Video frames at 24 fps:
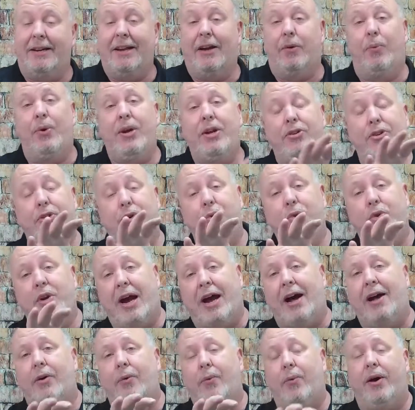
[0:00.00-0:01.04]
And we do
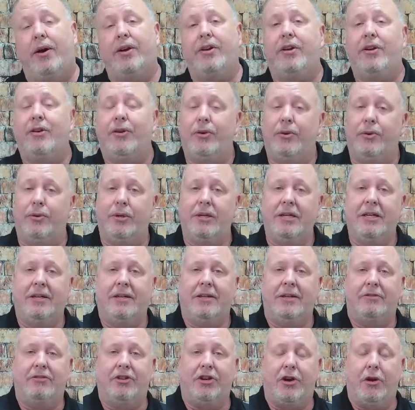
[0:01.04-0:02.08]
not want you
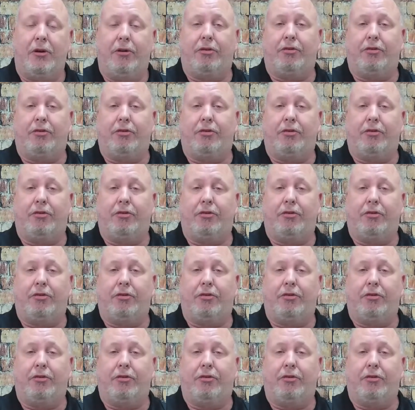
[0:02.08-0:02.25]
to go